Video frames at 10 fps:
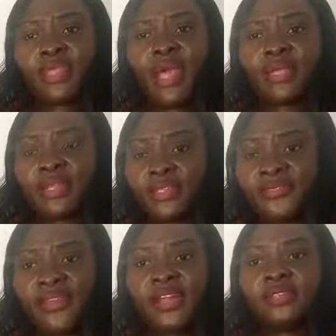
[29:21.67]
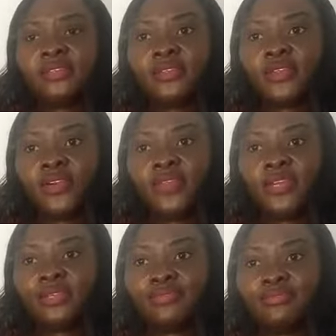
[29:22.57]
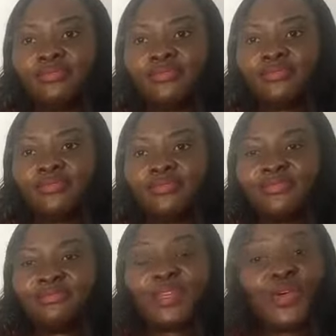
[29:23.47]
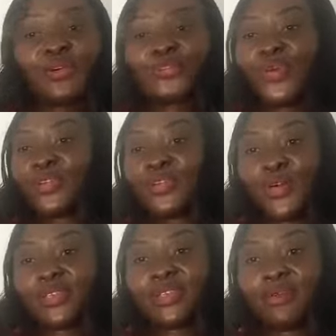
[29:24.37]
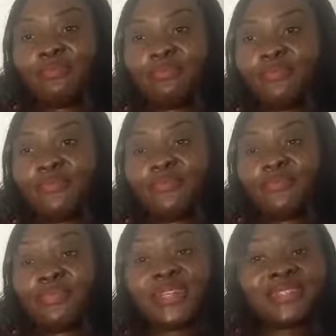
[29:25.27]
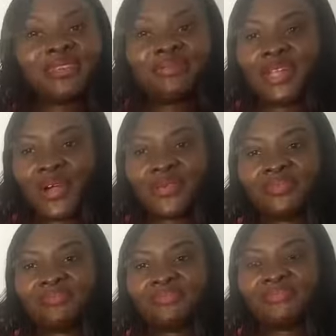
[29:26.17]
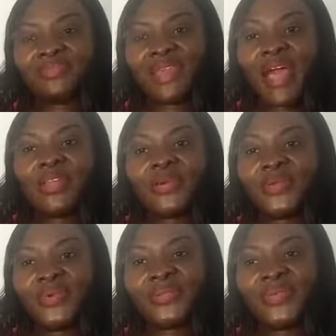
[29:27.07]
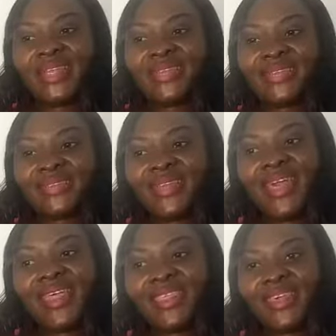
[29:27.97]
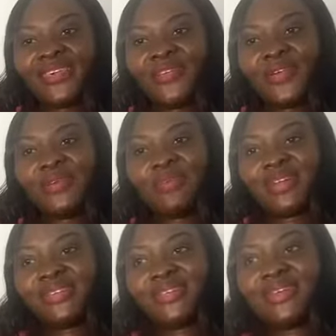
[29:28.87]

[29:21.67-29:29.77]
And let's fight this COVID, because what goes up must come down. I know we'll win. Thank you very much.